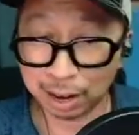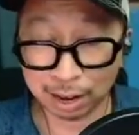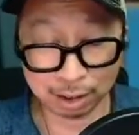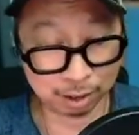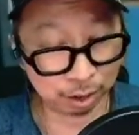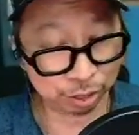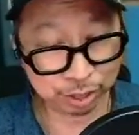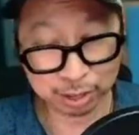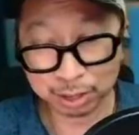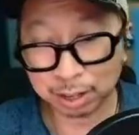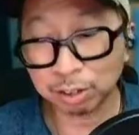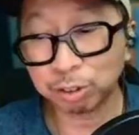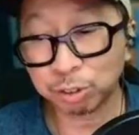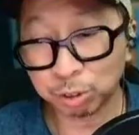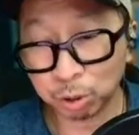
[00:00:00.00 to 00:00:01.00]
Nothing
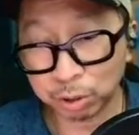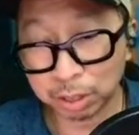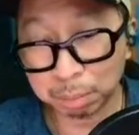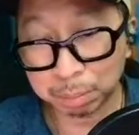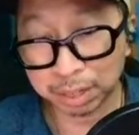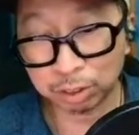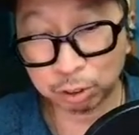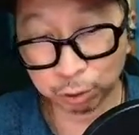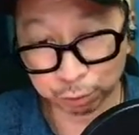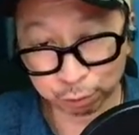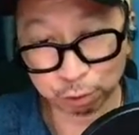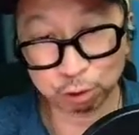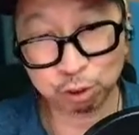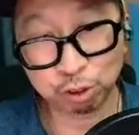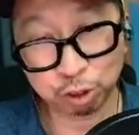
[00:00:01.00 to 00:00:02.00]
against Sony, but it's a
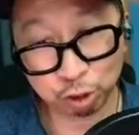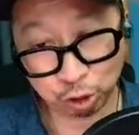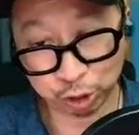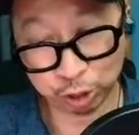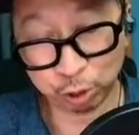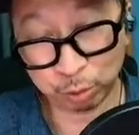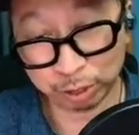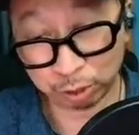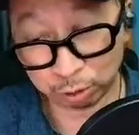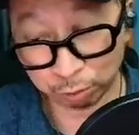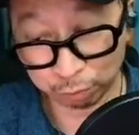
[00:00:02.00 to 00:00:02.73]
first generation